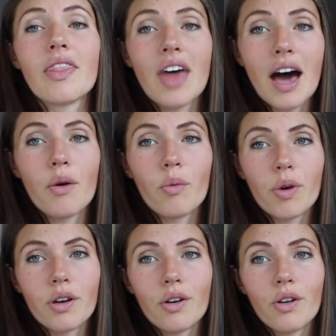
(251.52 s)
That
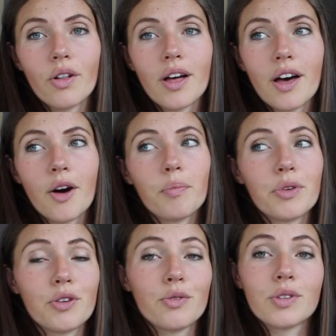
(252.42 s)
will
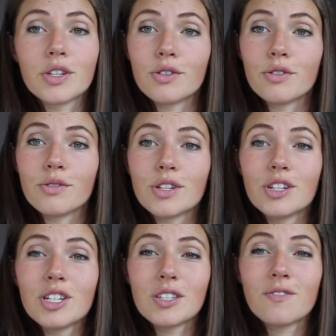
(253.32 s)
help you to
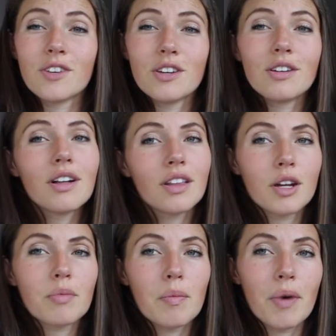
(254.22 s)
just feel a
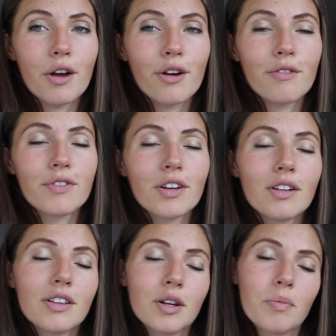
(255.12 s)
little bit better,
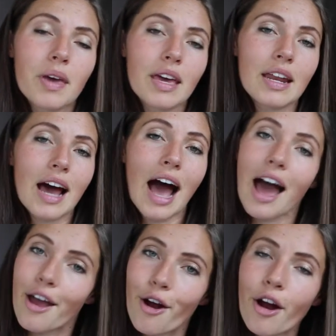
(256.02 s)
feel a little bit
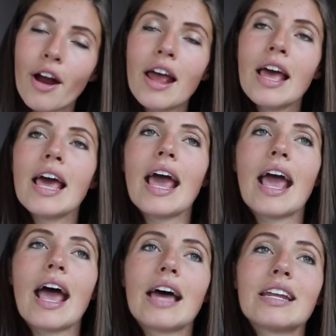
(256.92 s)
higher.
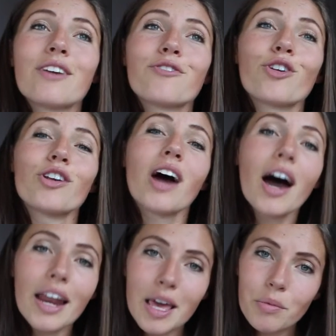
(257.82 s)
And if you're
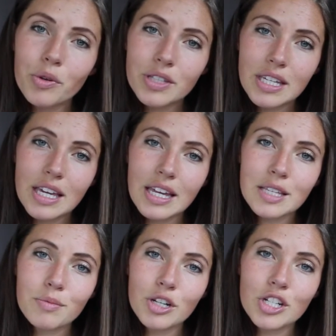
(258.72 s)
not able to get
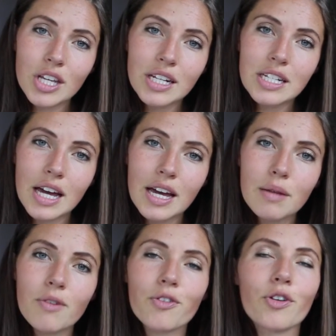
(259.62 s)
as much sun
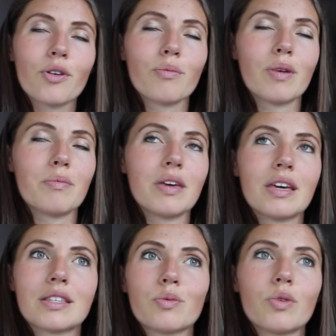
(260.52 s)
time, if maybe
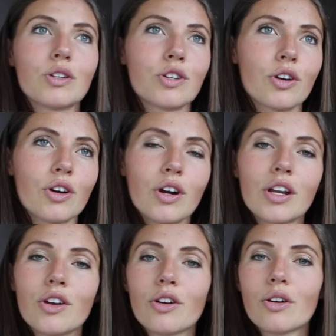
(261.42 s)
it's winter
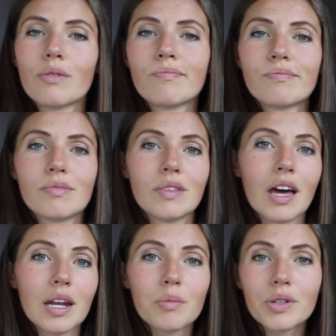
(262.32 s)
and you're
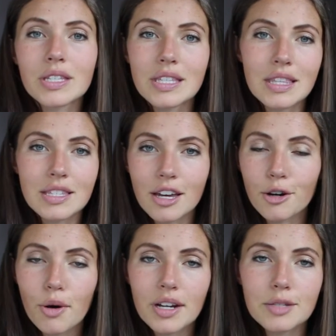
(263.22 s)
not able to see the
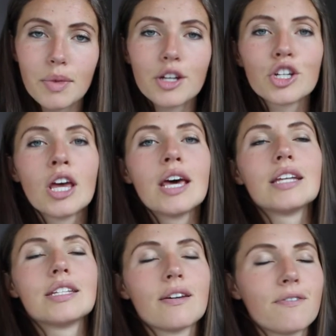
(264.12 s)
sun quite as much,
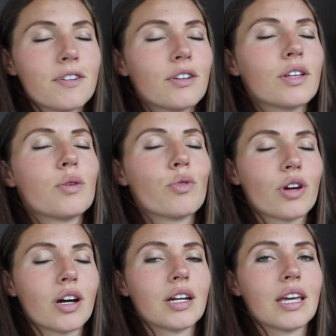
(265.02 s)
definitely
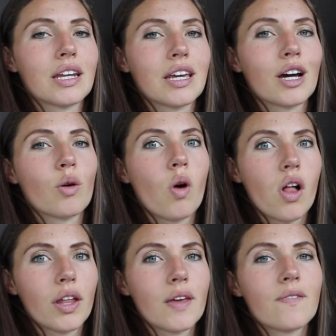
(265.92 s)
work on getting a
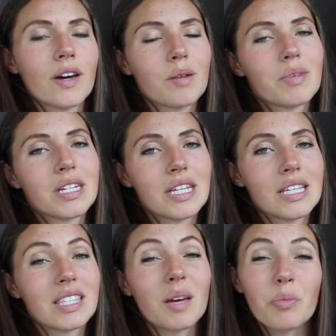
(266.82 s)
quality vitamin D
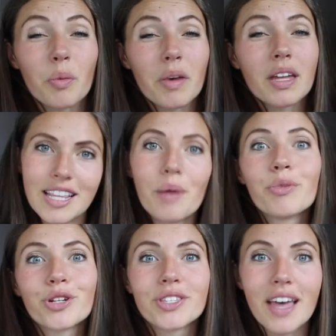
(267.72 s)
supplement.
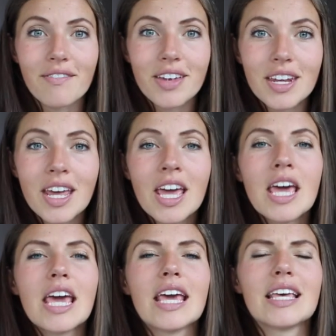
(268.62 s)
Number 7
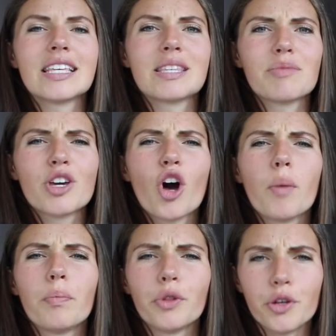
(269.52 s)
is something
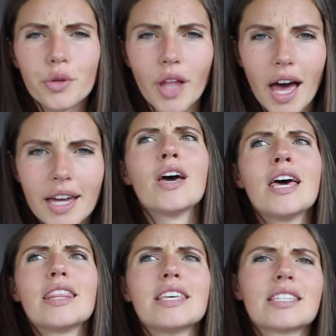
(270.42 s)
called blue light.
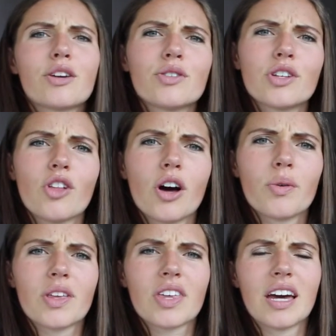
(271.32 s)
This goes along
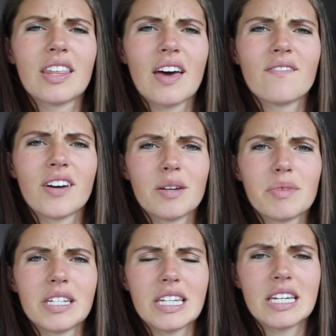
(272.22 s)
with kind of that
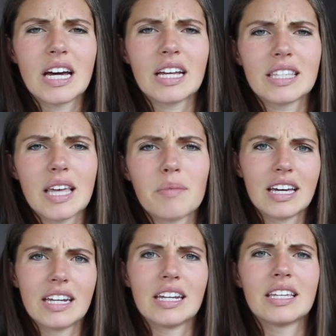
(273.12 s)
vitamin D concept
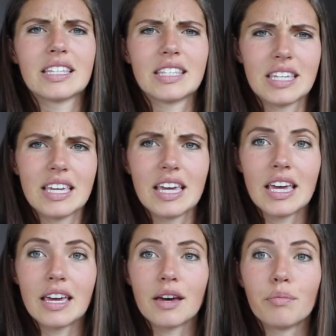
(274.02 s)
and
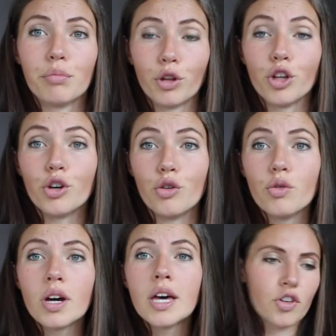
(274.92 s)
seeing
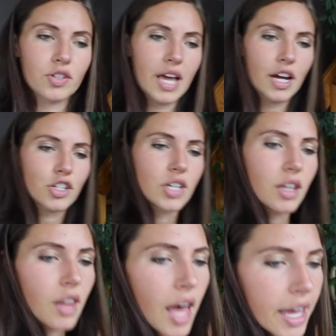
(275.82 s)
blue. There's actually
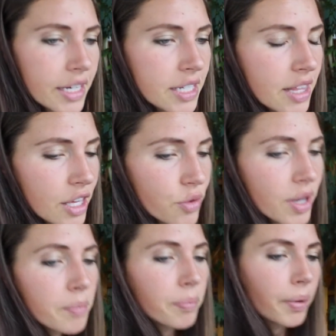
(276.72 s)
a light that you can